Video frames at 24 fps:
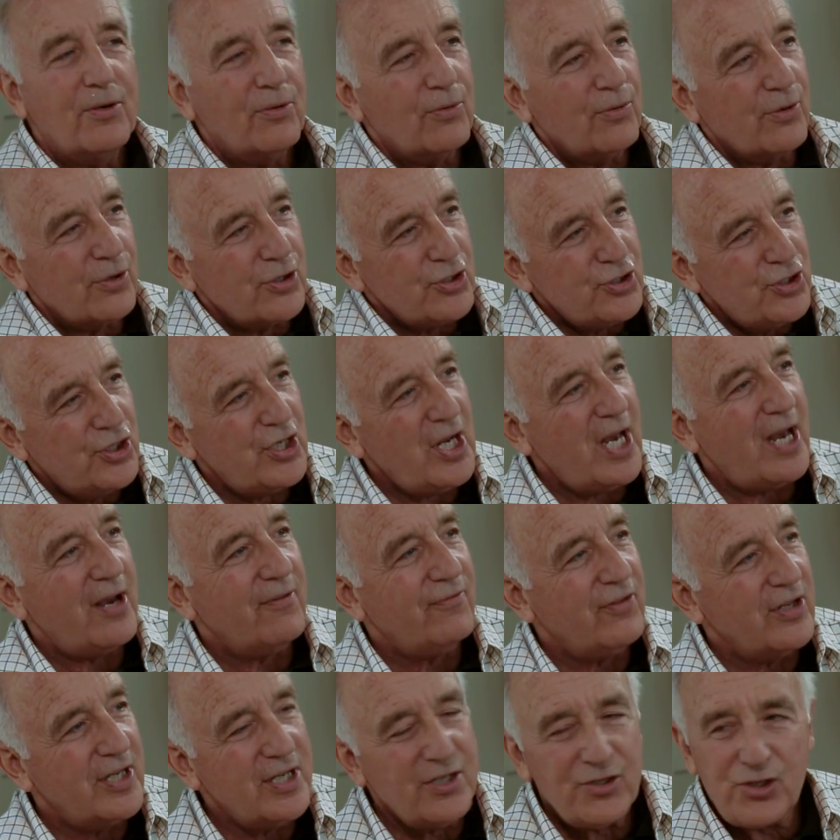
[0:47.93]
Whereas
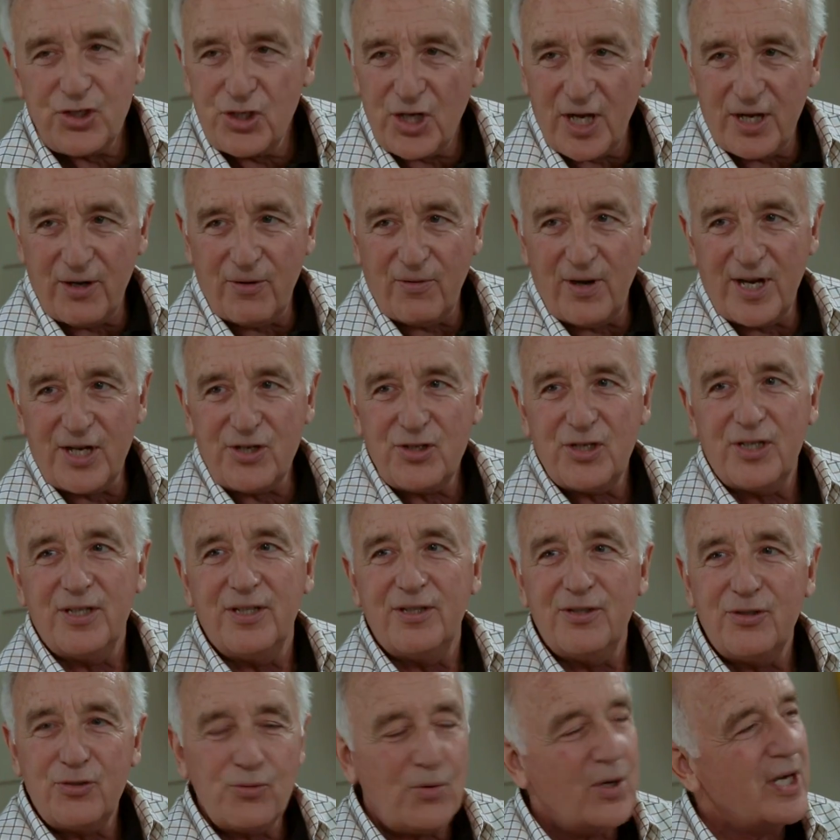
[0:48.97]
Jeff and his generation
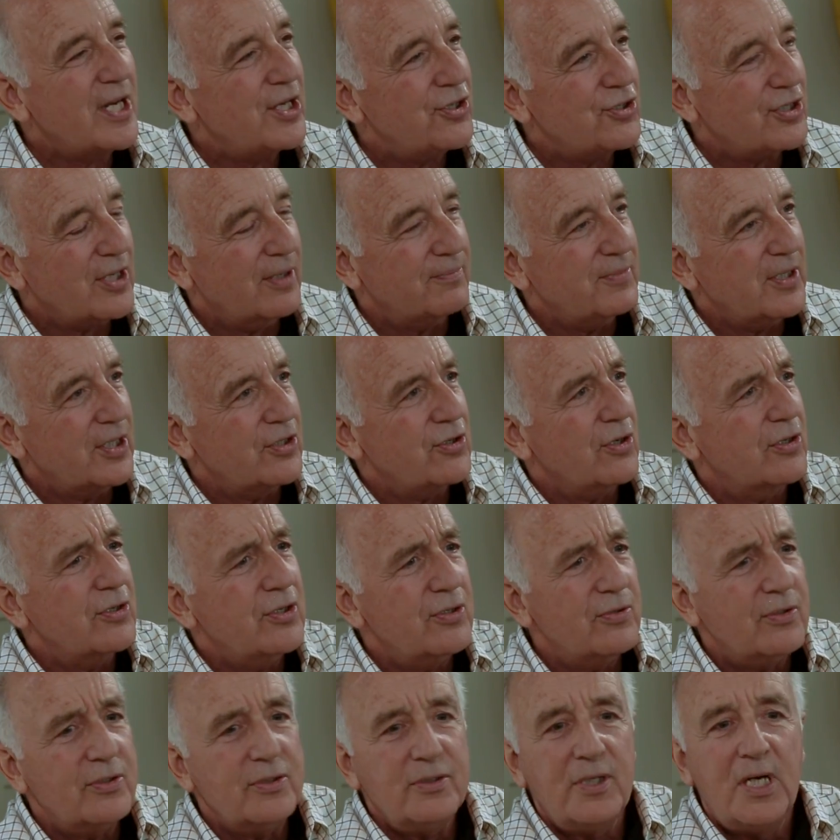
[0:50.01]
and the 20 somethings are
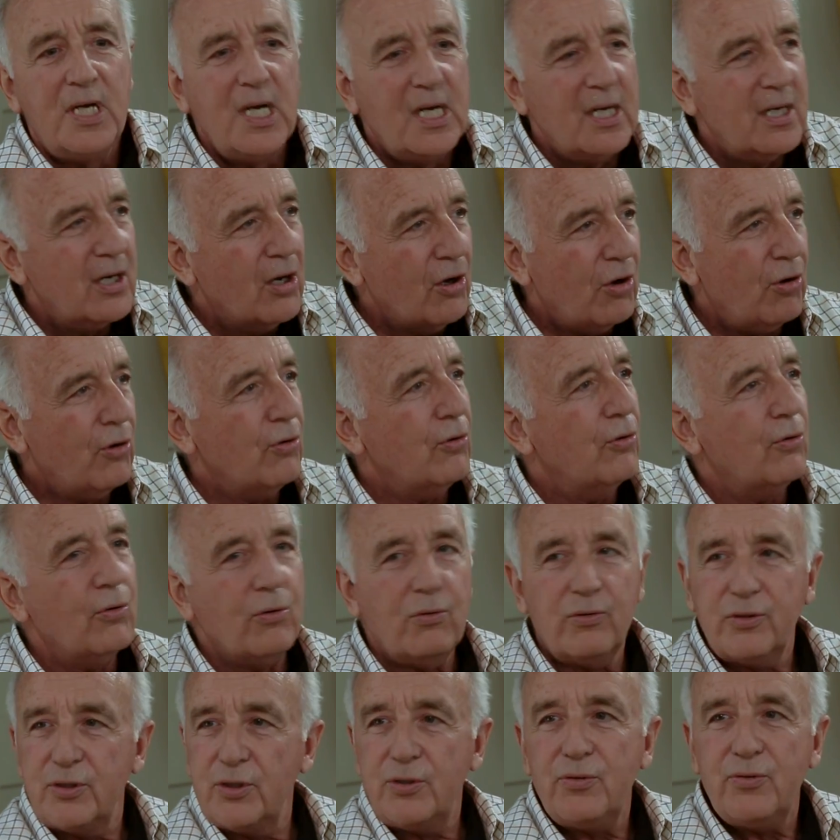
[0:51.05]
doing
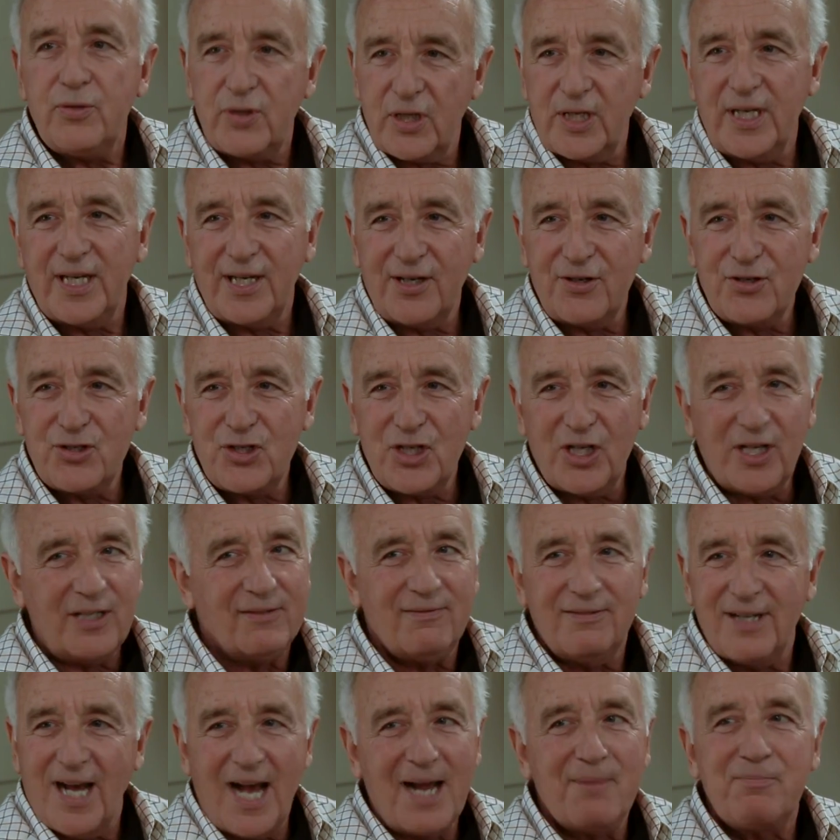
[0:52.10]
whole new things that
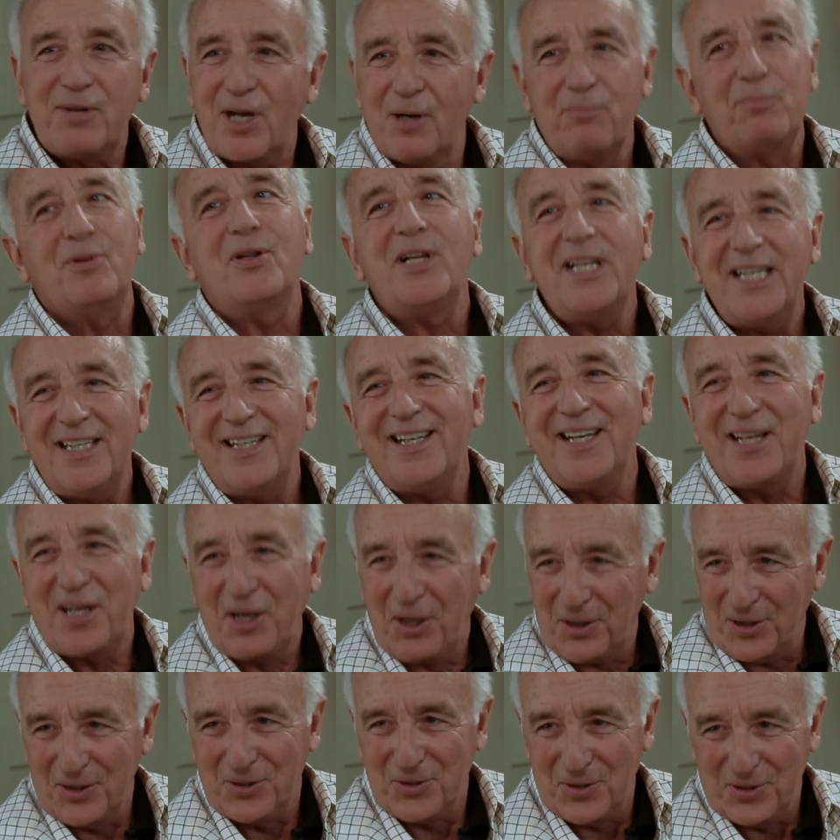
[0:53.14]
I'm completely
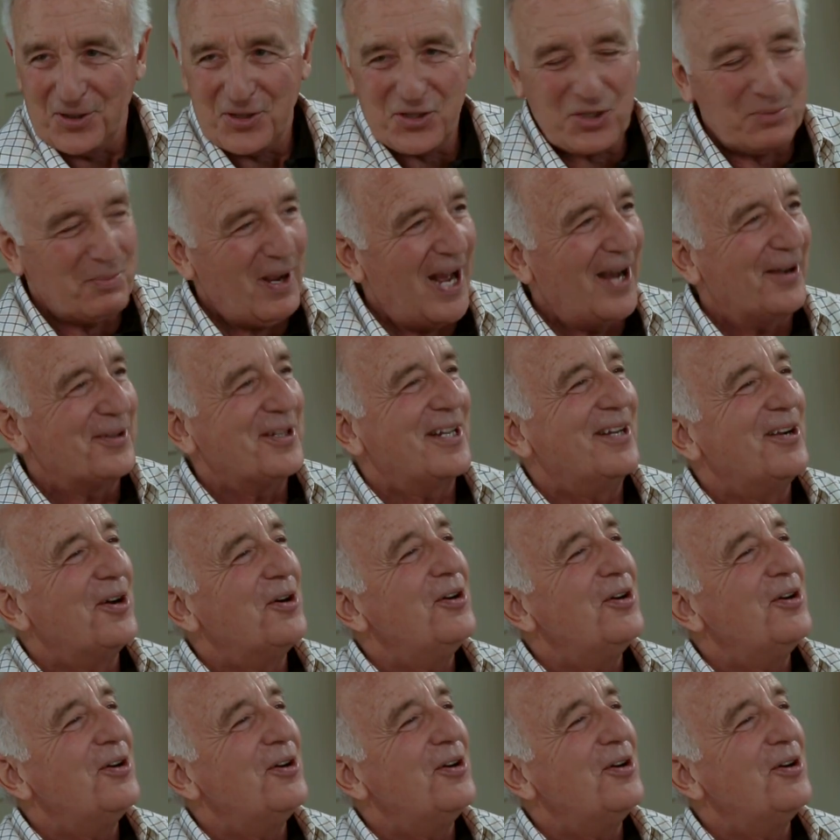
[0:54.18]
clueless about, you